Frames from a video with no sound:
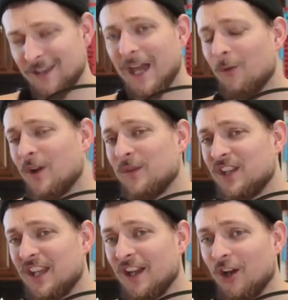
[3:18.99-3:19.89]
That way
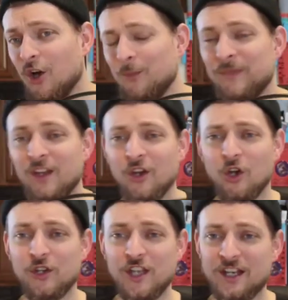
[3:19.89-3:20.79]
when you get home,
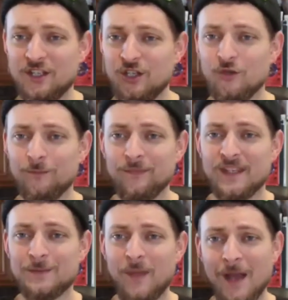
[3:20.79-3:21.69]
all you gotta do
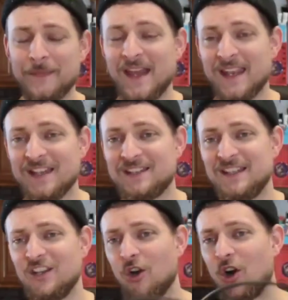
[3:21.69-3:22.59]
is pop that
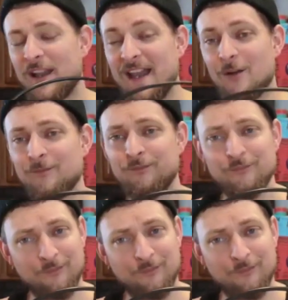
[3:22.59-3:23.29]
SD card out,